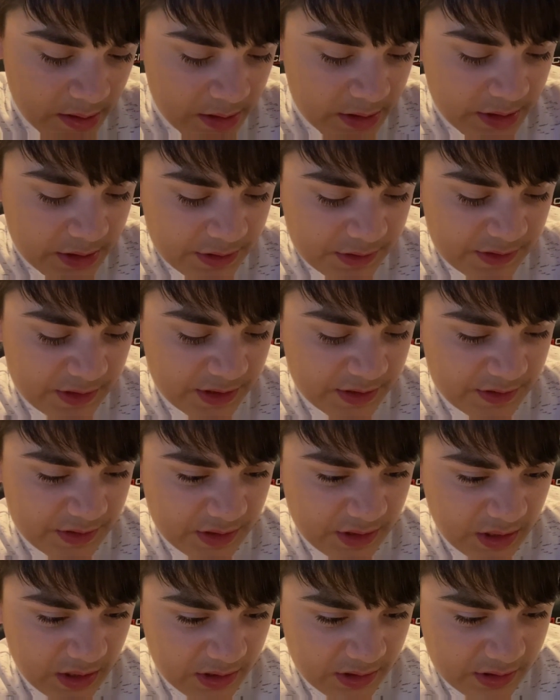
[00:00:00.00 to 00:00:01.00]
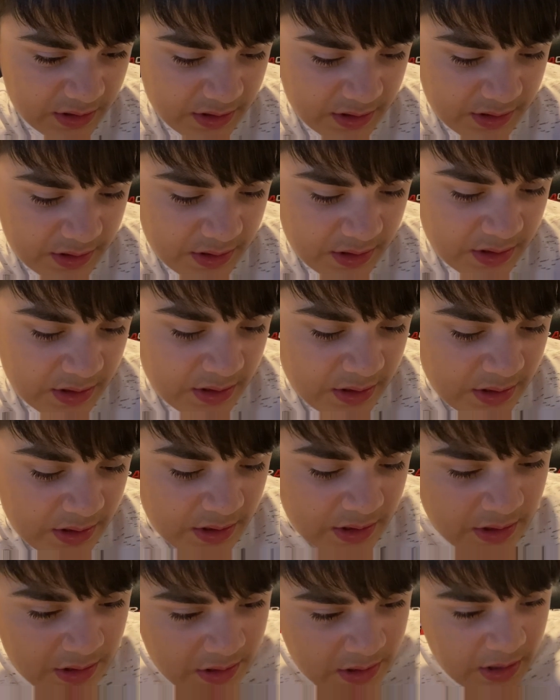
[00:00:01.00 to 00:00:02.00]
So here's another.
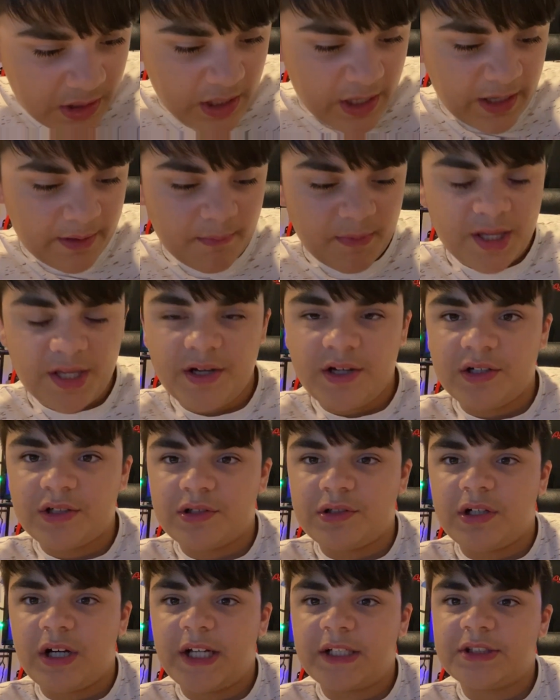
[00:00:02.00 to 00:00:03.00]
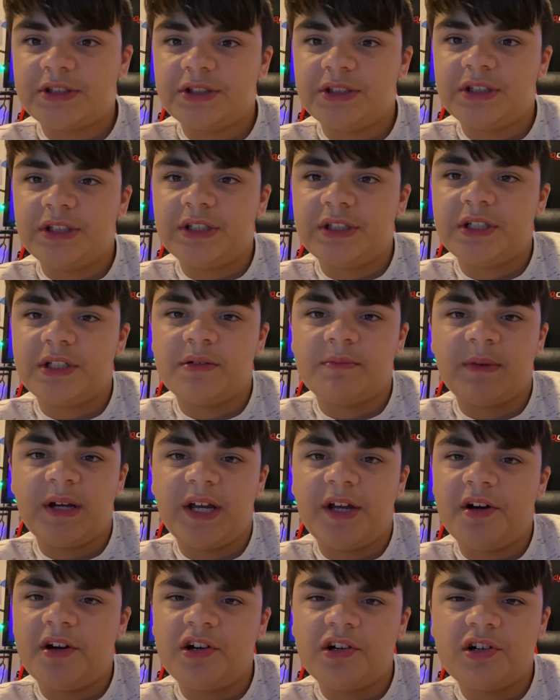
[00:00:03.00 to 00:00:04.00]
I think my uncle
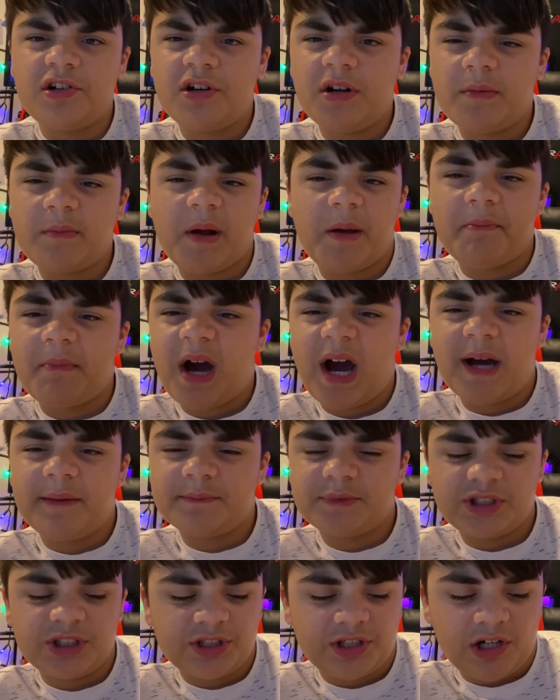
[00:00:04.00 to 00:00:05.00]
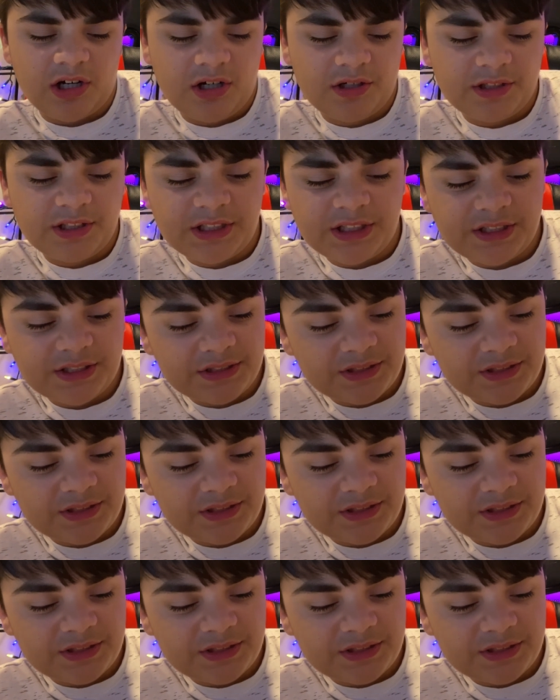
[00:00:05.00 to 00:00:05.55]
or my mom took all these